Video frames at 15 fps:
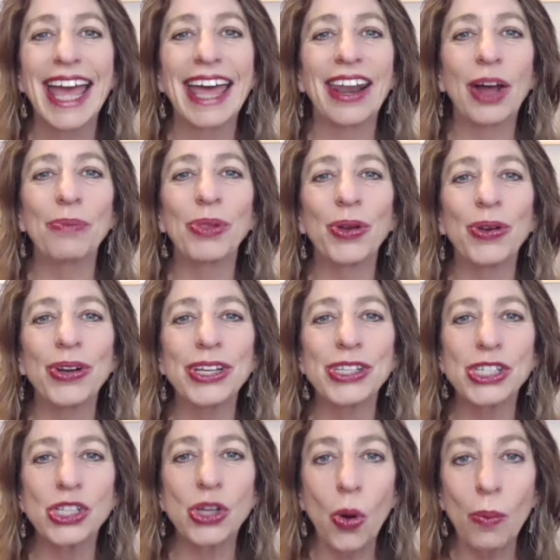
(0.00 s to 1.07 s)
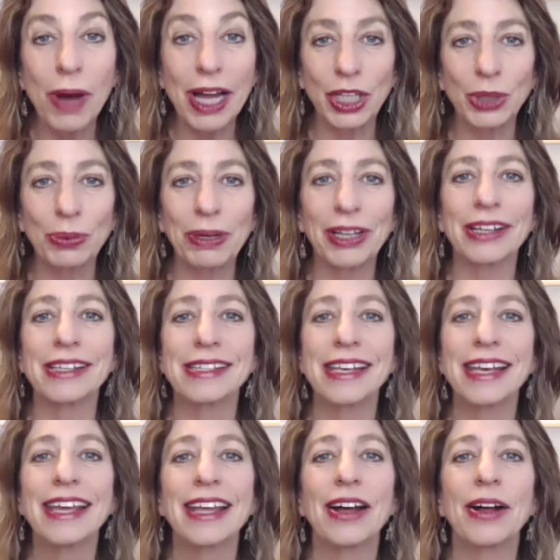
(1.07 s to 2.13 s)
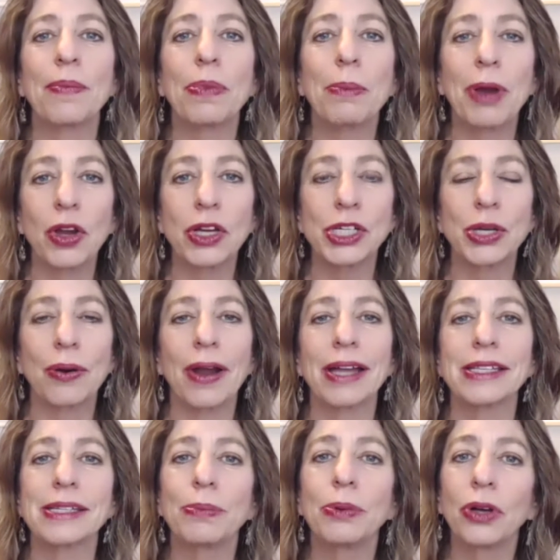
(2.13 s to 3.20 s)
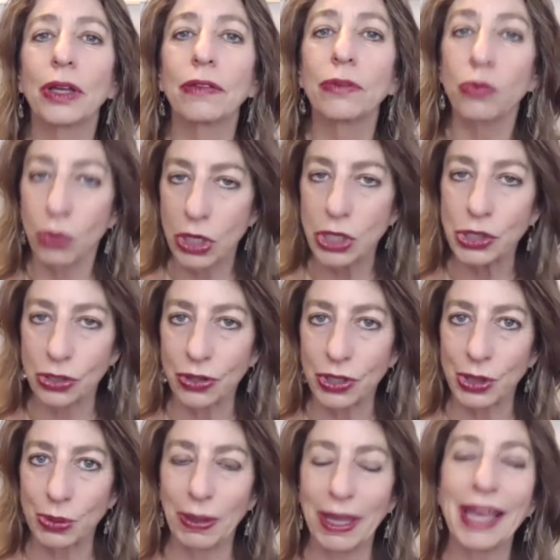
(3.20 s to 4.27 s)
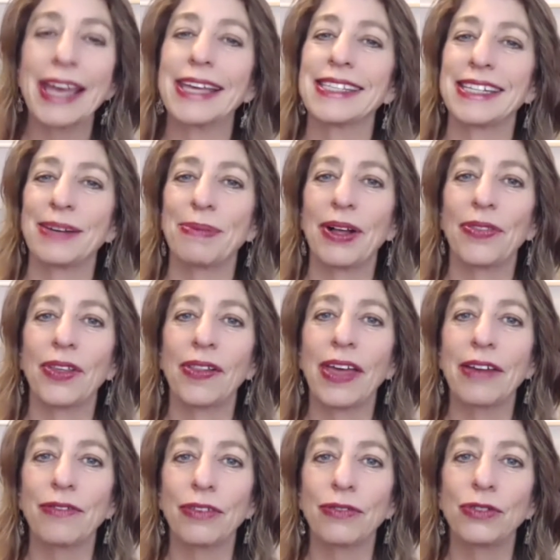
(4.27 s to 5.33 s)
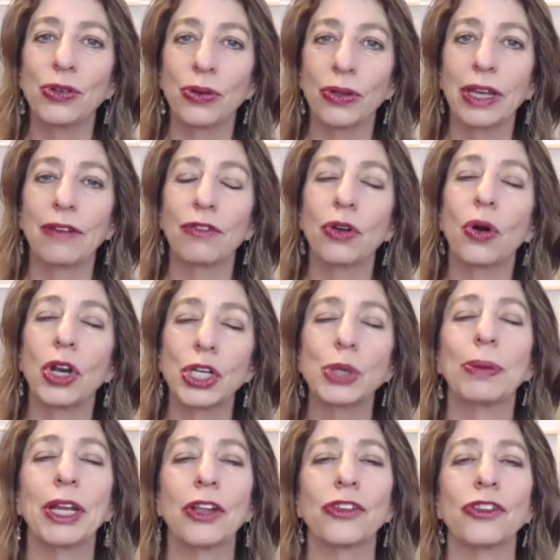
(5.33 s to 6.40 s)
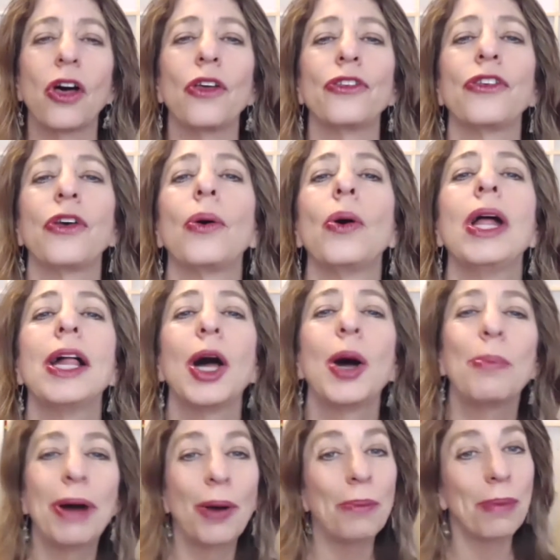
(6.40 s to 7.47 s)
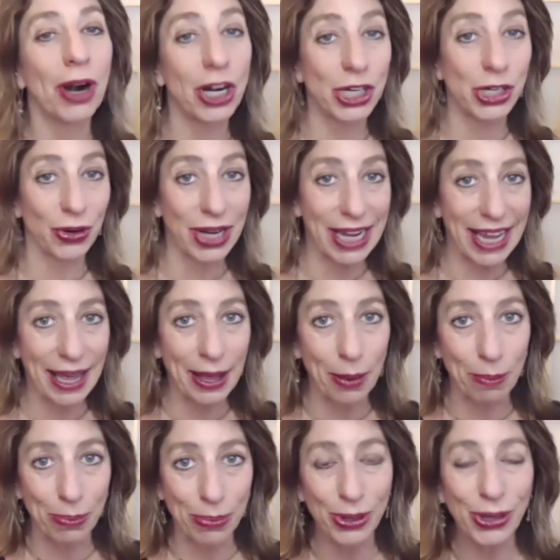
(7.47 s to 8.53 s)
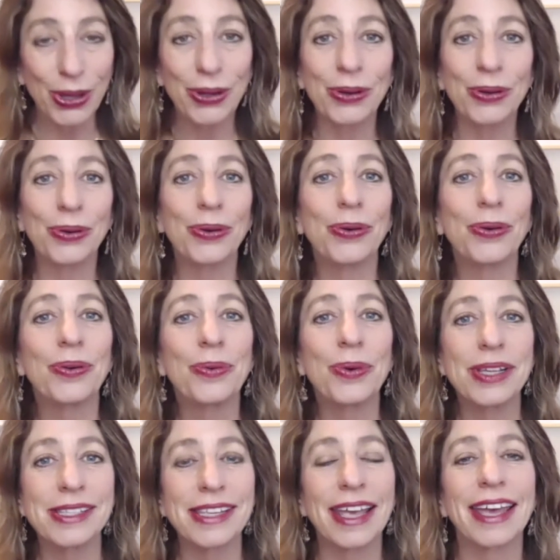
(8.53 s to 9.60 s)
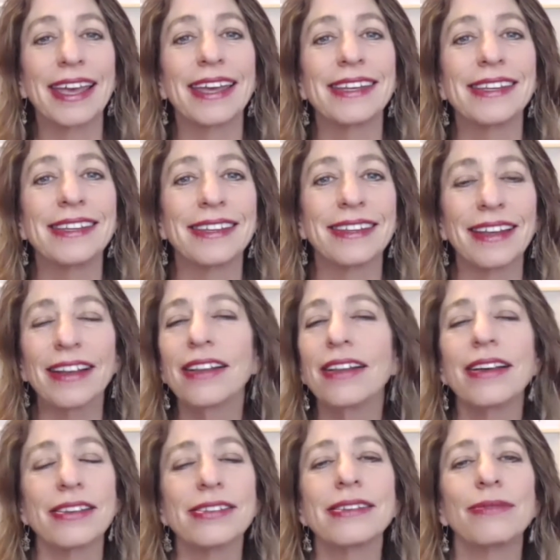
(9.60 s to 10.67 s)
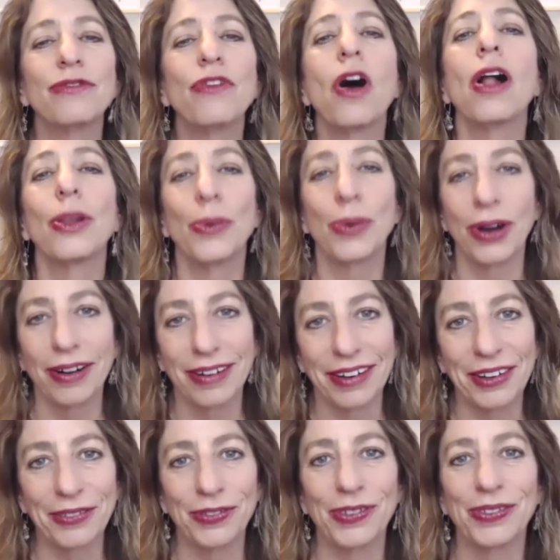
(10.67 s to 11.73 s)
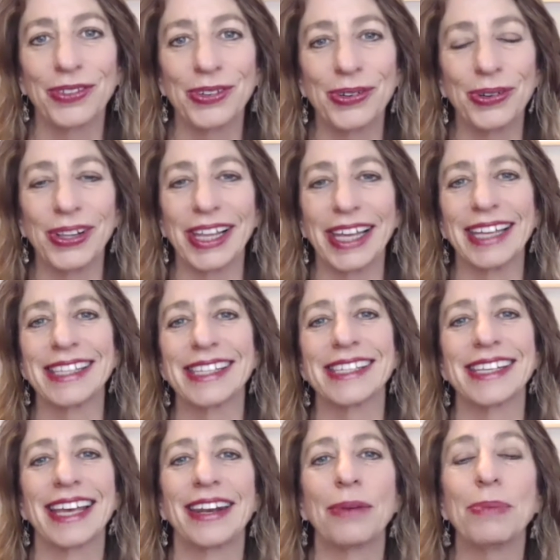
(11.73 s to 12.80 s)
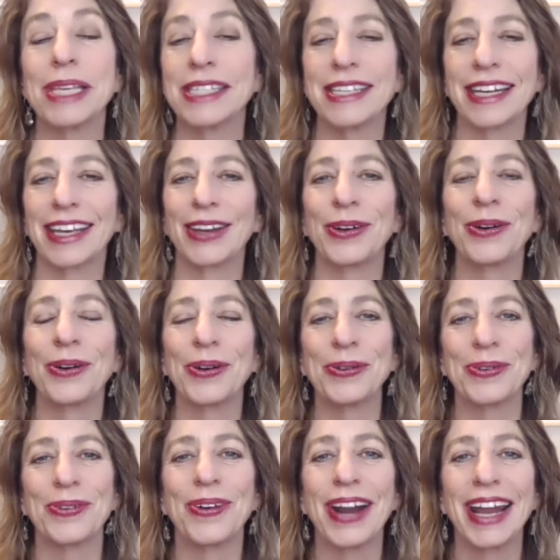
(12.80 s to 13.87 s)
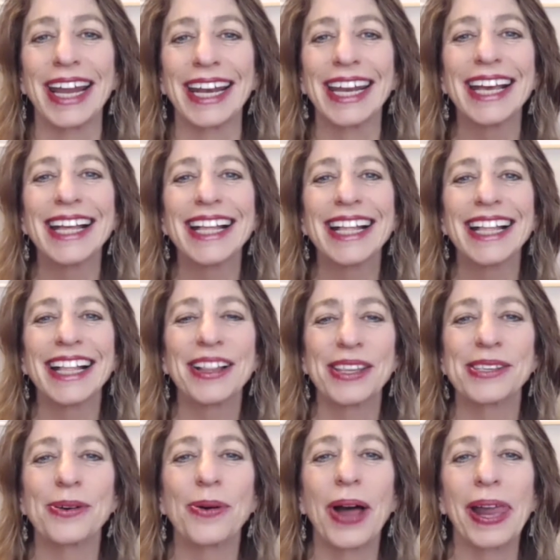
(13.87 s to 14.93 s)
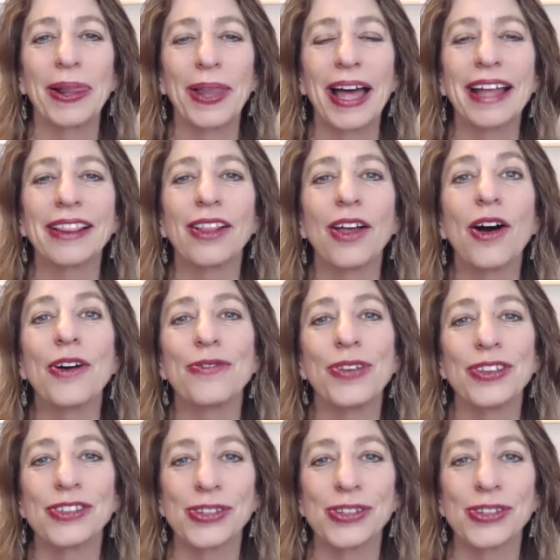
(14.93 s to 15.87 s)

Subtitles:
And I'm learning so much because Mary Sherratt's book is research-based about the life of Julian of Norwich, but it's also about Marjorie Kemp, who was a follower of Julian's and a mystic in her own right. So I love